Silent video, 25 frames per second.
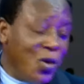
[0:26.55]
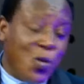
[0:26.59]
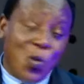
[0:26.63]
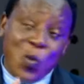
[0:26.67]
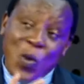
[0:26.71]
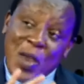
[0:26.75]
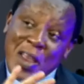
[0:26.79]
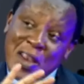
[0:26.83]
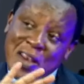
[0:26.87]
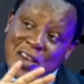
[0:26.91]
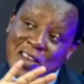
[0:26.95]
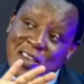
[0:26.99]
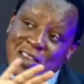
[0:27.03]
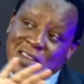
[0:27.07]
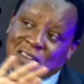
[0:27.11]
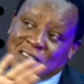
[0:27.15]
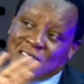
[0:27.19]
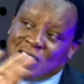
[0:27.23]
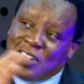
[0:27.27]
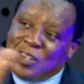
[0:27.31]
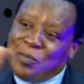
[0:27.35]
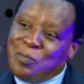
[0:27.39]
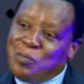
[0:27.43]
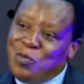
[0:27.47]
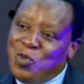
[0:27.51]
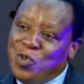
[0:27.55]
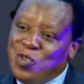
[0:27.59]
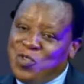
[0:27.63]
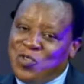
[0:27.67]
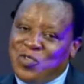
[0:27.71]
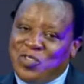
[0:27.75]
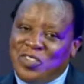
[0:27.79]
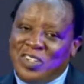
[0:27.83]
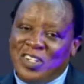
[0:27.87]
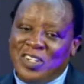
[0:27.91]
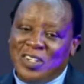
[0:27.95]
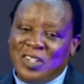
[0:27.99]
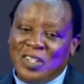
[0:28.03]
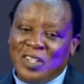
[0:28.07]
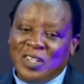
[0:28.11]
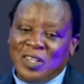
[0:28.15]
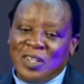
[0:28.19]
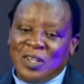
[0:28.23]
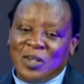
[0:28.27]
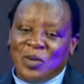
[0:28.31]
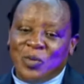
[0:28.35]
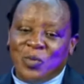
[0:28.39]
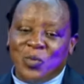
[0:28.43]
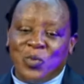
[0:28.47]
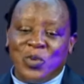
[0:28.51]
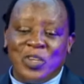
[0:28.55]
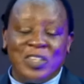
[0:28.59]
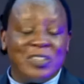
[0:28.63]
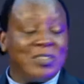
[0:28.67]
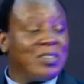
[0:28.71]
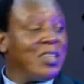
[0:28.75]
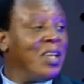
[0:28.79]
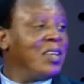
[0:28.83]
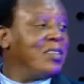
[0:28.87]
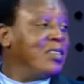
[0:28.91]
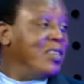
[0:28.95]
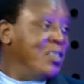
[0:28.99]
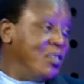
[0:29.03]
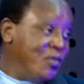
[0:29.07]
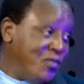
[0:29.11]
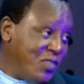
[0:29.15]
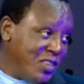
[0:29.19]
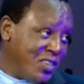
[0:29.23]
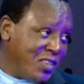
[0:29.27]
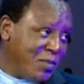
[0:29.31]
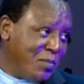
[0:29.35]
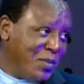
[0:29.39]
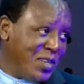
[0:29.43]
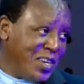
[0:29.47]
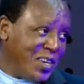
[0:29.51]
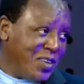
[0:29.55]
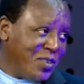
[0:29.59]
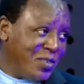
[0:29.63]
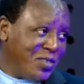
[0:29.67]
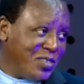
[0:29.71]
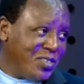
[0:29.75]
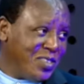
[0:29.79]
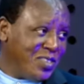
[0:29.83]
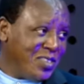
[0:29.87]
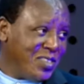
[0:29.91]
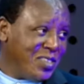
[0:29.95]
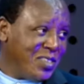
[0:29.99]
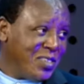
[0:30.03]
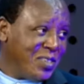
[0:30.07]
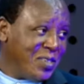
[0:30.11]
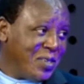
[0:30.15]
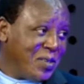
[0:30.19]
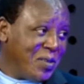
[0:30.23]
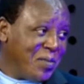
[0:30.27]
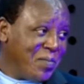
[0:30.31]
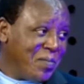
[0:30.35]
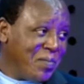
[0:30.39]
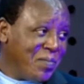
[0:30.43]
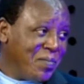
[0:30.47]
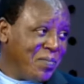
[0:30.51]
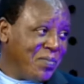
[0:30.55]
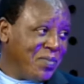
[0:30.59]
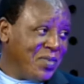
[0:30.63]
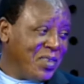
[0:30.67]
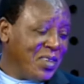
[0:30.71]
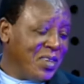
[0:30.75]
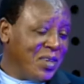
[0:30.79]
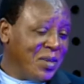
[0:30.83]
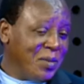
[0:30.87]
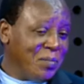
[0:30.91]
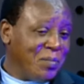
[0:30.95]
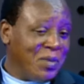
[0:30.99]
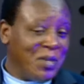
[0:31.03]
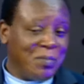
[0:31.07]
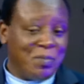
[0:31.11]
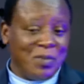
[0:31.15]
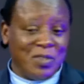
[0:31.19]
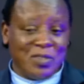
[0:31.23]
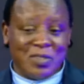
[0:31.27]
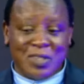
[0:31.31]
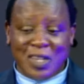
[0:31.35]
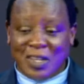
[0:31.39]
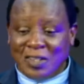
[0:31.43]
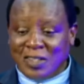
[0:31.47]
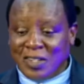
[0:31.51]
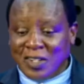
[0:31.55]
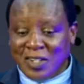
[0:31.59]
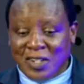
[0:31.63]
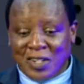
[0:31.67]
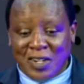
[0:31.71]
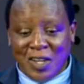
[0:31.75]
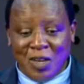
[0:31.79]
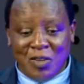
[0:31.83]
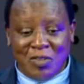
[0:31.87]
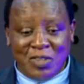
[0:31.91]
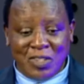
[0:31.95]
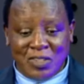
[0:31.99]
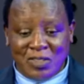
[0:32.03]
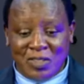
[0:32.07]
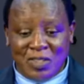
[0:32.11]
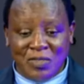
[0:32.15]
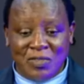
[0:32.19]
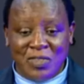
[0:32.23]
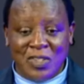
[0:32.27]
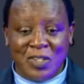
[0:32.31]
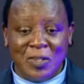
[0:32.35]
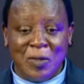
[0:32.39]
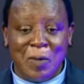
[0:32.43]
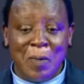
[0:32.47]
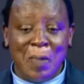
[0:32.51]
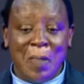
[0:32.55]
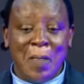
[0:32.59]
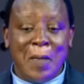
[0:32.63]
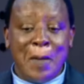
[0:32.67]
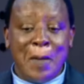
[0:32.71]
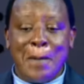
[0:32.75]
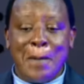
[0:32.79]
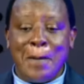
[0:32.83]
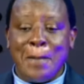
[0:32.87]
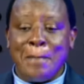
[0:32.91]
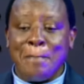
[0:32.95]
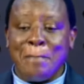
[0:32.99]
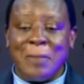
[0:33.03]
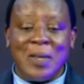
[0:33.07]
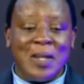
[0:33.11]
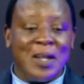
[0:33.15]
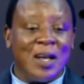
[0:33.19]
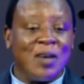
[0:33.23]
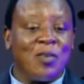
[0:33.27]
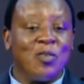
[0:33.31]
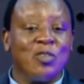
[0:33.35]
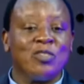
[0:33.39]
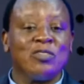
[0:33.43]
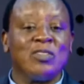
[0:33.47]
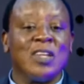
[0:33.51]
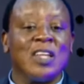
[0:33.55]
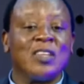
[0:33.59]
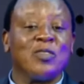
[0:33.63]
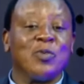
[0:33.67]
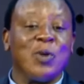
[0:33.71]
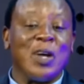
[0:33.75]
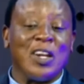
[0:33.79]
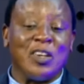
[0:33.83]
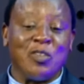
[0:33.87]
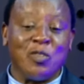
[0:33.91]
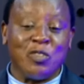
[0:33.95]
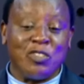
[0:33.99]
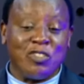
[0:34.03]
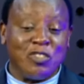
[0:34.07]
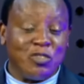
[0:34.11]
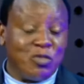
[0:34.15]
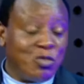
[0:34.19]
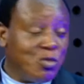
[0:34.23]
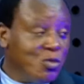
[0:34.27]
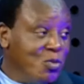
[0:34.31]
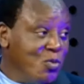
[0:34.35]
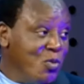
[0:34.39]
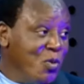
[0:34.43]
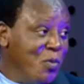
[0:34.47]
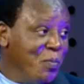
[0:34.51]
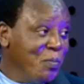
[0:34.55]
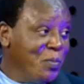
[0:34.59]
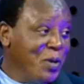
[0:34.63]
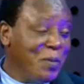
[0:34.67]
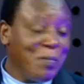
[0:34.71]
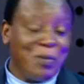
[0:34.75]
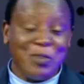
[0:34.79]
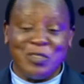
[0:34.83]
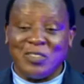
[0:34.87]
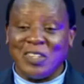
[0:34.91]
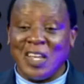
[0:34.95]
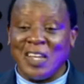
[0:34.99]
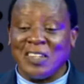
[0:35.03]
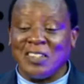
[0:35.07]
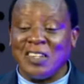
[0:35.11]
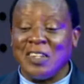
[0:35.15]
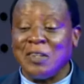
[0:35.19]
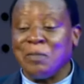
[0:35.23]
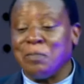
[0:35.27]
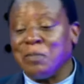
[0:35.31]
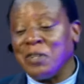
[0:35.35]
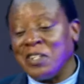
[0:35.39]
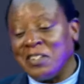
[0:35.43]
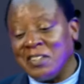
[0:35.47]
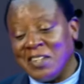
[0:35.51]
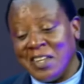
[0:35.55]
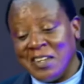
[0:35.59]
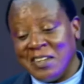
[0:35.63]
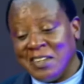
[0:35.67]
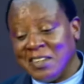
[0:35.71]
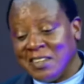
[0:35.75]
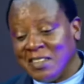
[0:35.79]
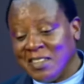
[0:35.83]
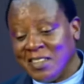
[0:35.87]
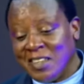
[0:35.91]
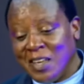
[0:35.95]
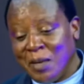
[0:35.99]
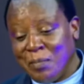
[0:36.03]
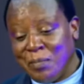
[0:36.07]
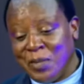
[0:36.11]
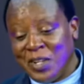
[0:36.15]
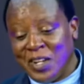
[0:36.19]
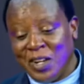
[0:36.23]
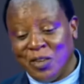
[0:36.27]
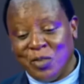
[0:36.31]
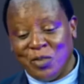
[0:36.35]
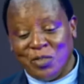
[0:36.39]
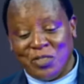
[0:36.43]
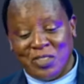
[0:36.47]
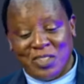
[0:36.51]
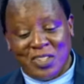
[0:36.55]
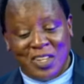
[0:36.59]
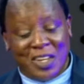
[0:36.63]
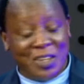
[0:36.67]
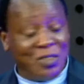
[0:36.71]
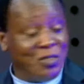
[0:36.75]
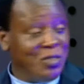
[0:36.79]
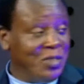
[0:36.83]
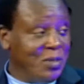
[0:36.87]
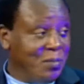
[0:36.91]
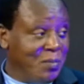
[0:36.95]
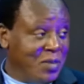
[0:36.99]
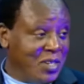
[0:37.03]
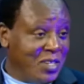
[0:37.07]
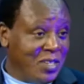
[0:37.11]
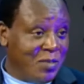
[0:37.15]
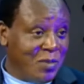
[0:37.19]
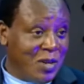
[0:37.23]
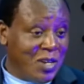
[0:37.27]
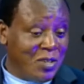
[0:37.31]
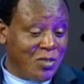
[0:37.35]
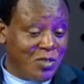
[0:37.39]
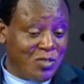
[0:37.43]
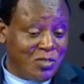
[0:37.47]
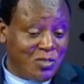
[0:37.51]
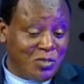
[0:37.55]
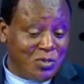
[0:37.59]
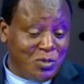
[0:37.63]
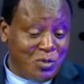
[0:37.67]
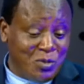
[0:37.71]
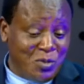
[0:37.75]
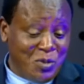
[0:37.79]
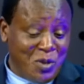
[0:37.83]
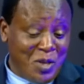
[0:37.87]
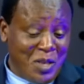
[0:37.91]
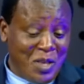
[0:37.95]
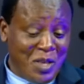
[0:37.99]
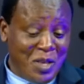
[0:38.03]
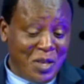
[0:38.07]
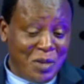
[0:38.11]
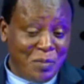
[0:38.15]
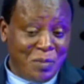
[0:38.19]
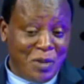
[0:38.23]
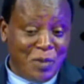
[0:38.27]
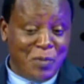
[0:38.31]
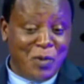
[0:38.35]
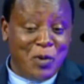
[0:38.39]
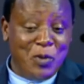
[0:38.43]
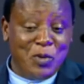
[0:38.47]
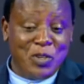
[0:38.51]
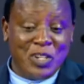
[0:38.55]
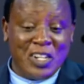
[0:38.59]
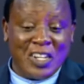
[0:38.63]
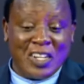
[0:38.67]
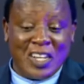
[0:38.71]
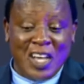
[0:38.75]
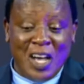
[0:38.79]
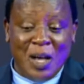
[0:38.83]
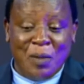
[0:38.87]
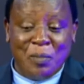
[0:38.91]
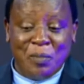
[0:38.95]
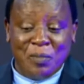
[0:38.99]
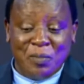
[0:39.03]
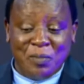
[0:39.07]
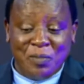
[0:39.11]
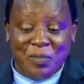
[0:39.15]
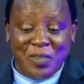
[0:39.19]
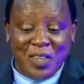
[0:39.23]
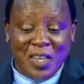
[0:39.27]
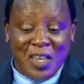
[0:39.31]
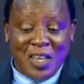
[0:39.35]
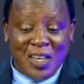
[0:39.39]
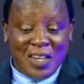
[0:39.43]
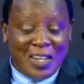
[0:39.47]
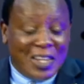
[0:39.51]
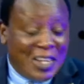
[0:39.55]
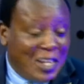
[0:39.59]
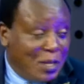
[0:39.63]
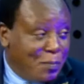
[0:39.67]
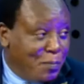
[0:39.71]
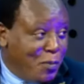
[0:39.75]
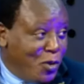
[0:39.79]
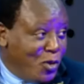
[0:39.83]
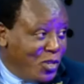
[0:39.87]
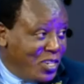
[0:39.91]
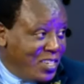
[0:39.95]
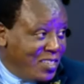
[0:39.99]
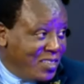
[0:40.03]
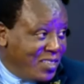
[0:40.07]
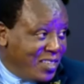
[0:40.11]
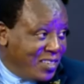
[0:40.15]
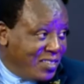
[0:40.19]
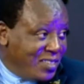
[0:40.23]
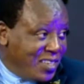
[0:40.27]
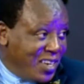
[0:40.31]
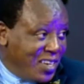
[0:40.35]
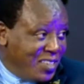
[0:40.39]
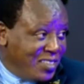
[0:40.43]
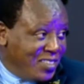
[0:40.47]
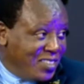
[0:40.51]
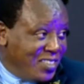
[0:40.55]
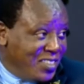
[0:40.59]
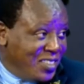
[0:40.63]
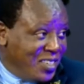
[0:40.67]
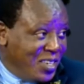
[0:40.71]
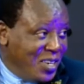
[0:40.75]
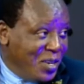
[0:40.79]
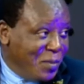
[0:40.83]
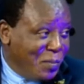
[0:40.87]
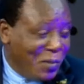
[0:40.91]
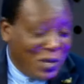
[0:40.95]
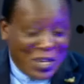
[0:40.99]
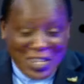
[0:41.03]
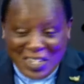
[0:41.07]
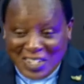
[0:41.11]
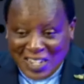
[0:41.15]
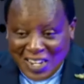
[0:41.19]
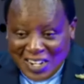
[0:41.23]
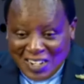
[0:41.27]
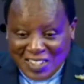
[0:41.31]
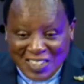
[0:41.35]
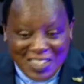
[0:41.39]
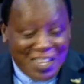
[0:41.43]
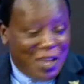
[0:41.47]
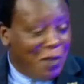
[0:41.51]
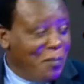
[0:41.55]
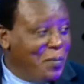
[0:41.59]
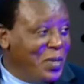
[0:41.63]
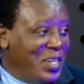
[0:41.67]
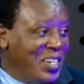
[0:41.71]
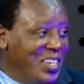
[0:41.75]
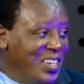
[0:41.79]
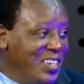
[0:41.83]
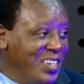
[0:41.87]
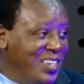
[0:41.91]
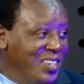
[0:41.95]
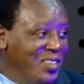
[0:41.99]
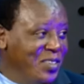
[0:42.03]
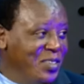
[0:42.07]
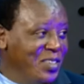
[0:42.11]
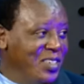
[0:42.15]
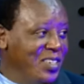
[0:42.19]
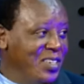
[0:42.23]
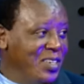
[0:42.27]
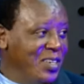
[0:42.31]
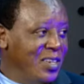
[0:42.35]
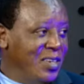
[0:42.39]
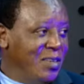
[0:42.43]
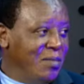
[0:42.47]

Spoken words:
When it removed, we started fake miracles. People started now receiving miracles that were not true. People started pretending they are miracles they are doing, but they were not true. People would come crippled in the church, pretend they have been healed.